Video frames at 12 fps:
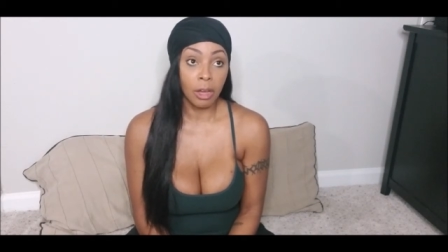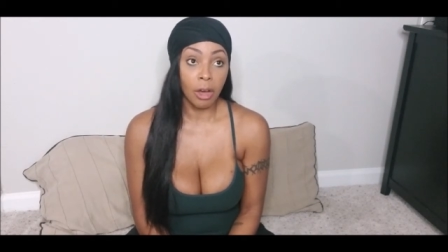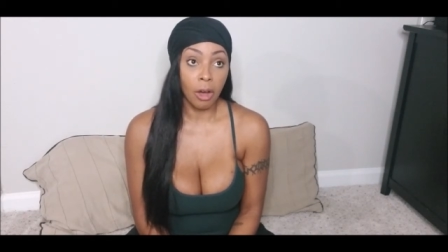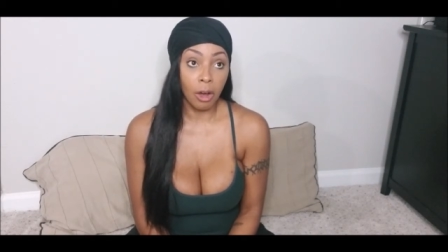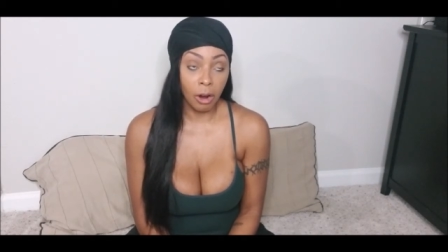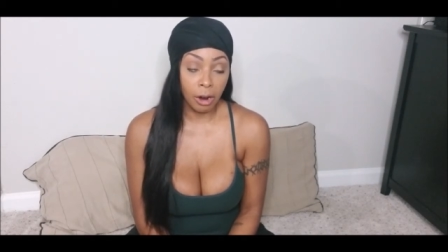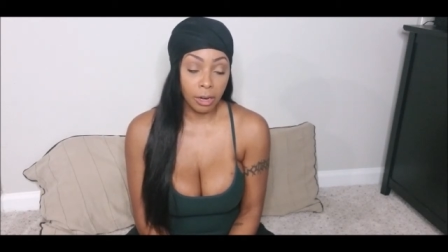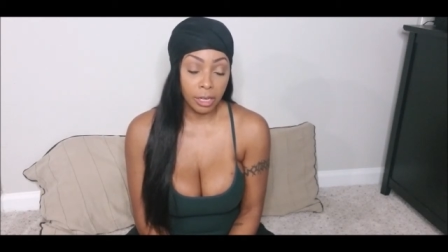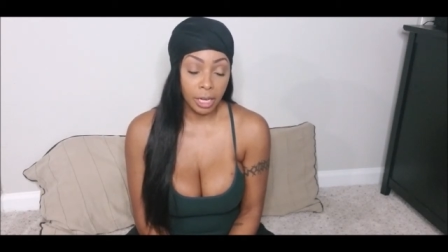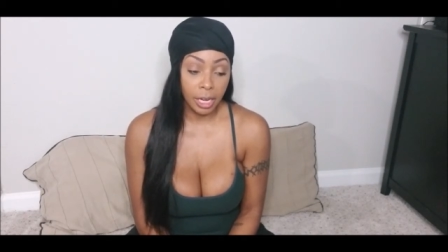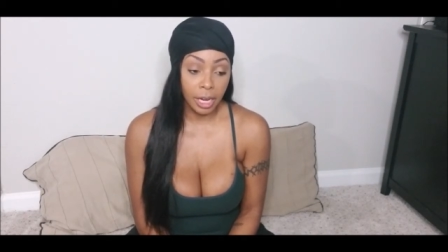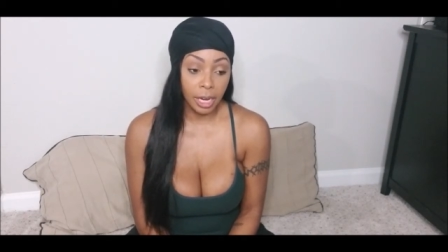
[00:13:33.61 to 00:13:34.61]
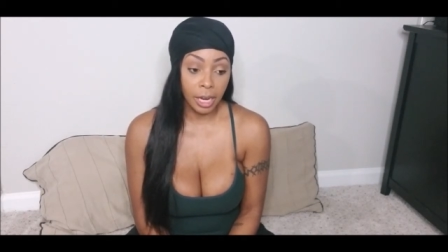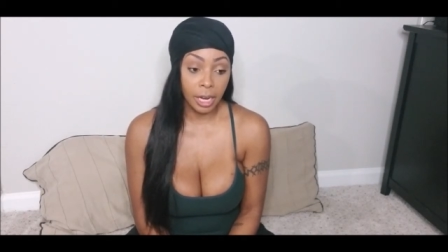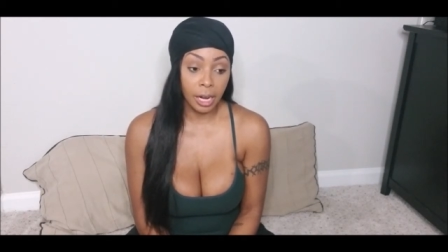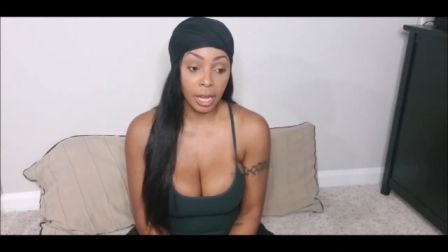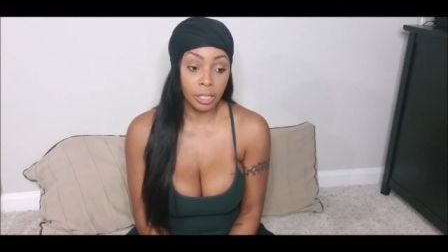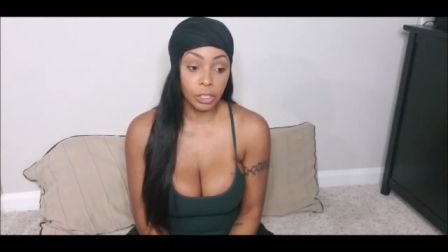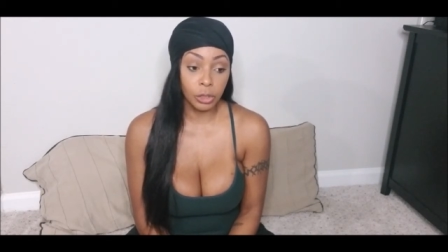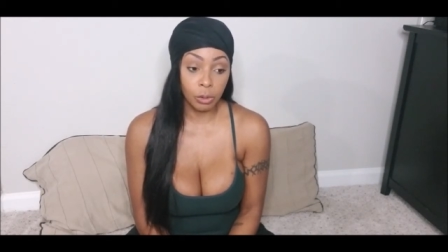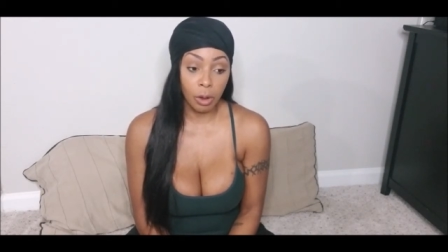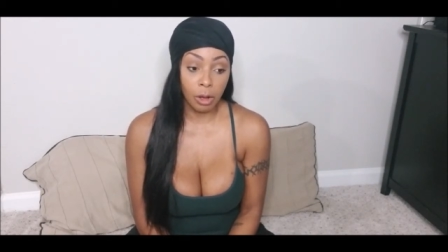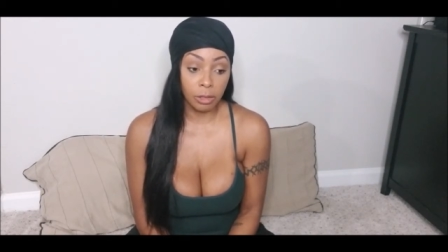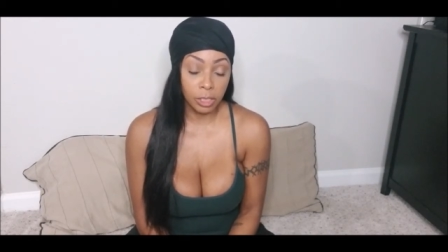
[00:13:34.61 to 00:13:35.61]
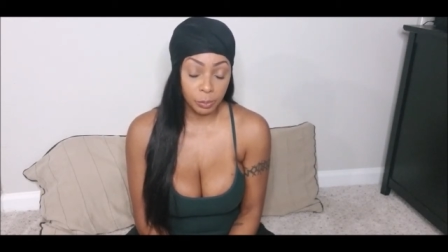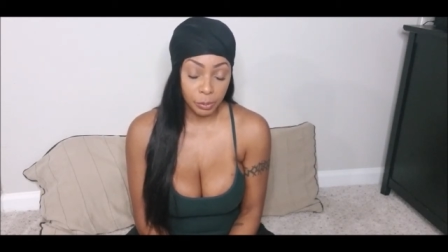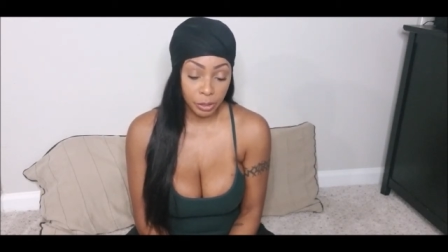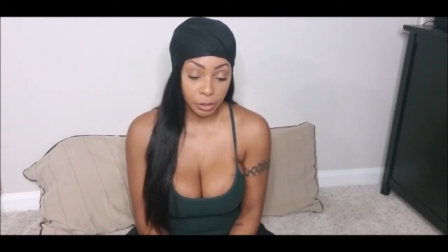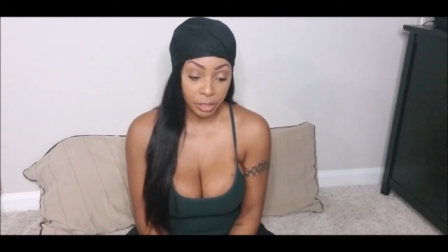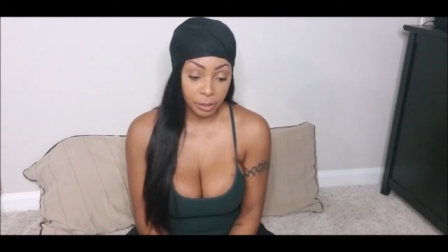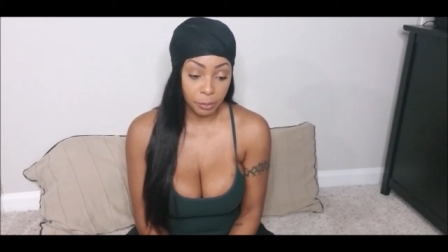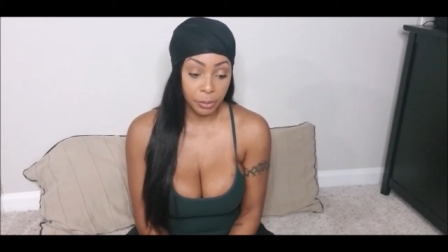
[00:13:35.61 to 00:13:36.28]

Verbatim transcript: heart and a strong spirit.